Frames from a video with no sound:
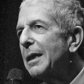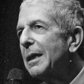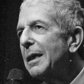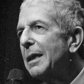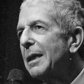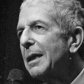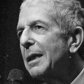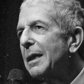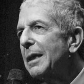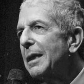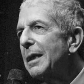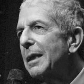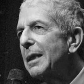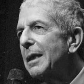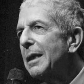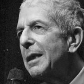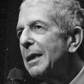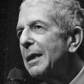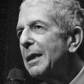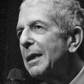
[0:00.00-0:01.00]

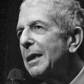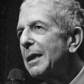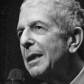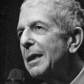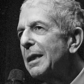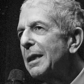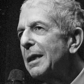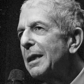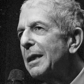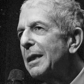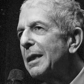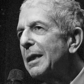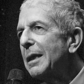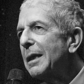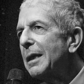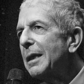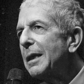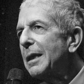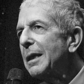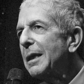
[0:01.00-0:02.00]

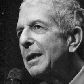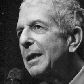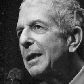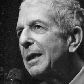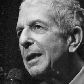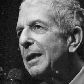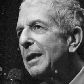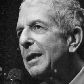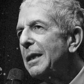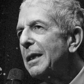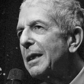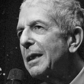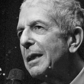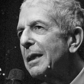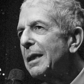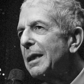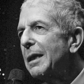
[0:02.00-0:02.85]
[no speech]